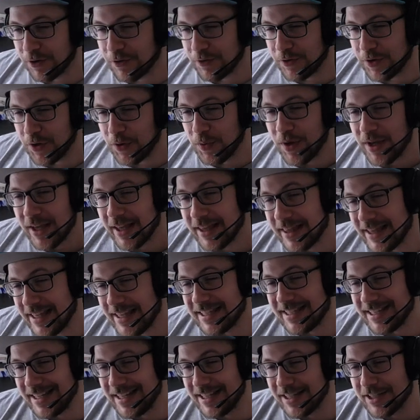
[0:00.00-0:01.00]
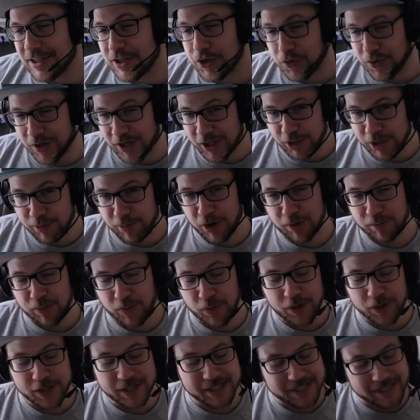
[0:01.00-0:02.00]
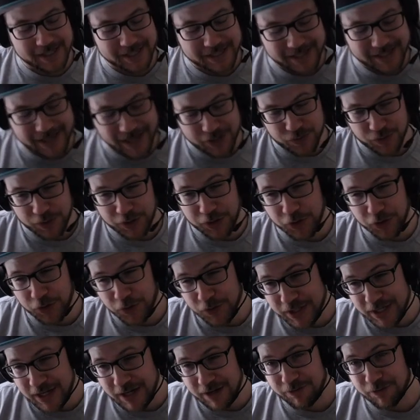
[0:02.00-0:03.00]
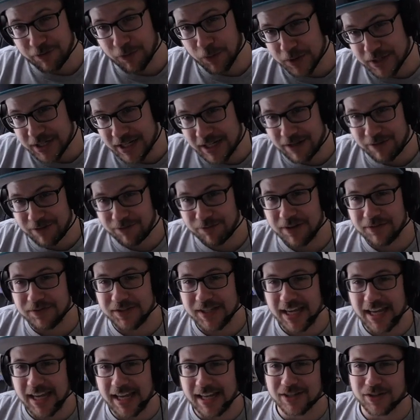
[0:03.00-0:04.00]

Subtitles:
ado. This is the trailer park, boys. This is Android 13, 14, and 15.